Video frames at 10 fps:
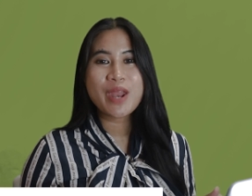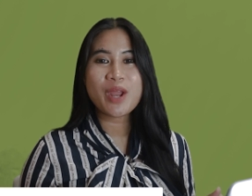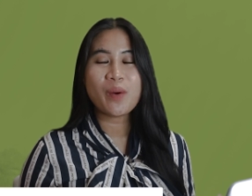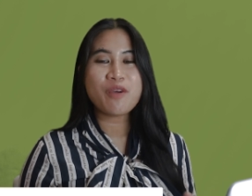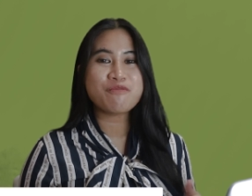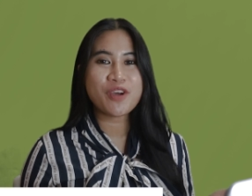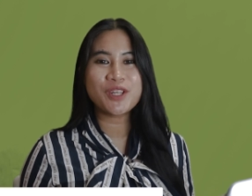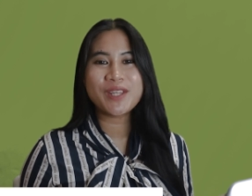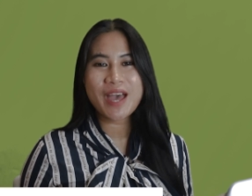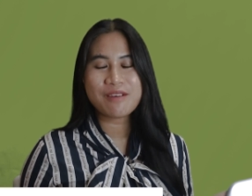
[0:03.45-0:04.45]
Now I
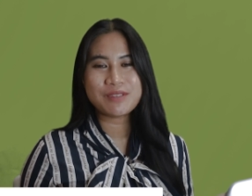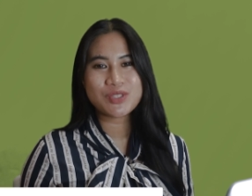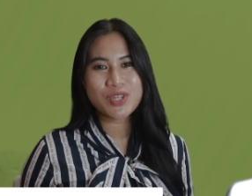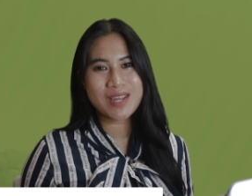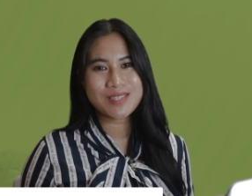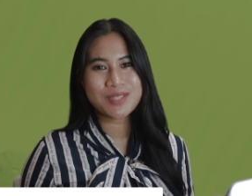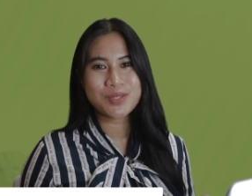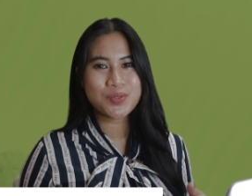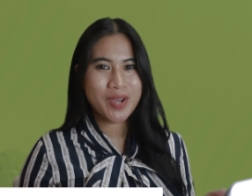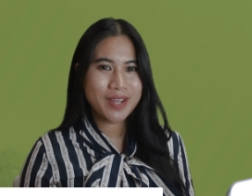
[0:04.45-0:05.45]
finally have the chance to
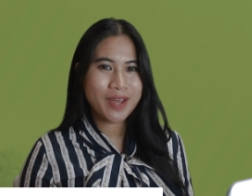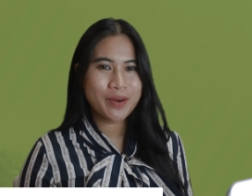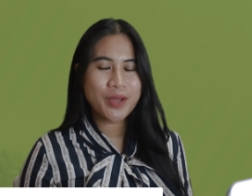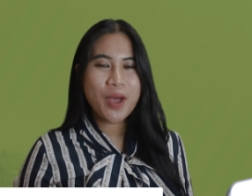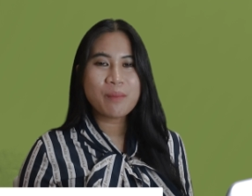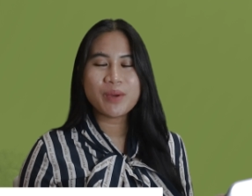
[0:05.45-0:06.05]
try it out,